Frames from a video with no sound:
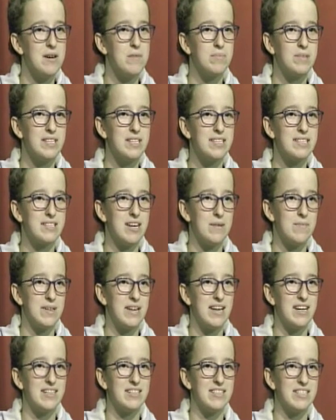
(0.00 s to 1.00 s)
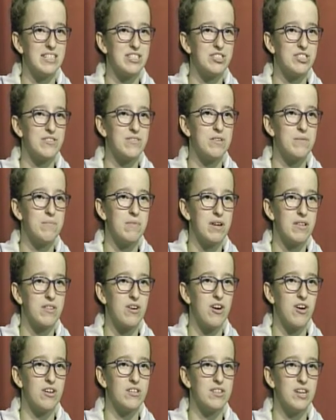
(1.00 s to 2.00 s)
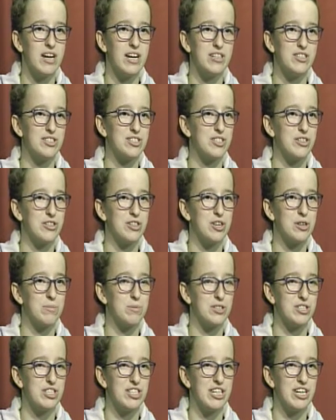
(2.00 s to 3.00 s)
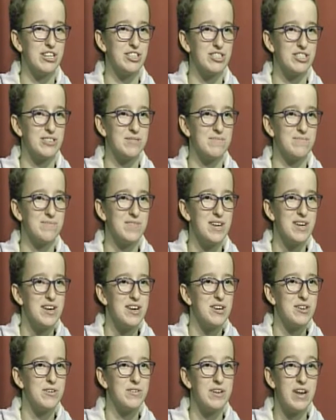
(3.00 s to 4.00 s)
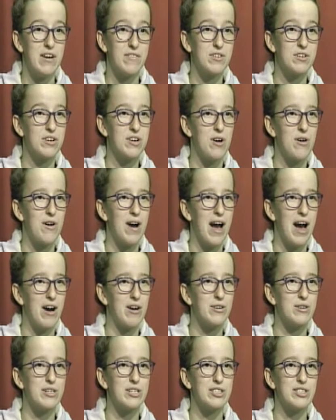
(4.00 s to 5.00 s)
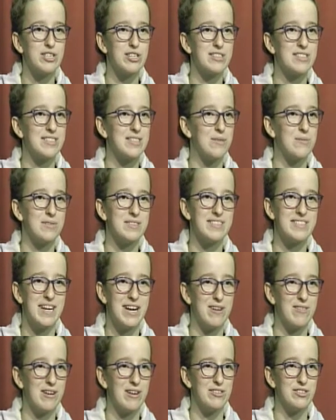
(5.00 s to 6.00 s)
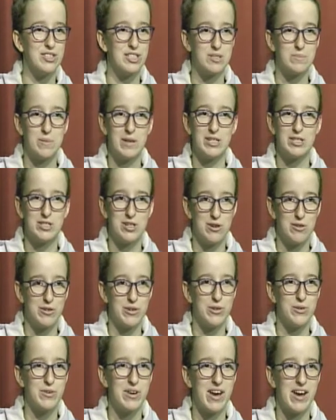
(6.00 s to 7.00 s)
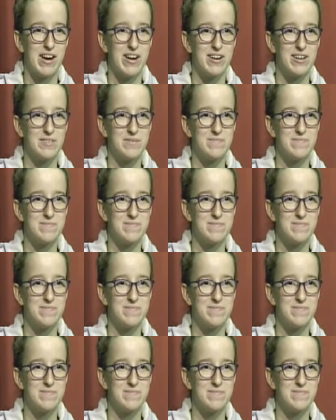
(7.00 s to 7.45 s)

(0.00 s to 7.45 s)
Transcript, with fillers: Please nominate a Teacher of the Month online to show your appreciation. You never know how you could turn someone's day around just by showing you care.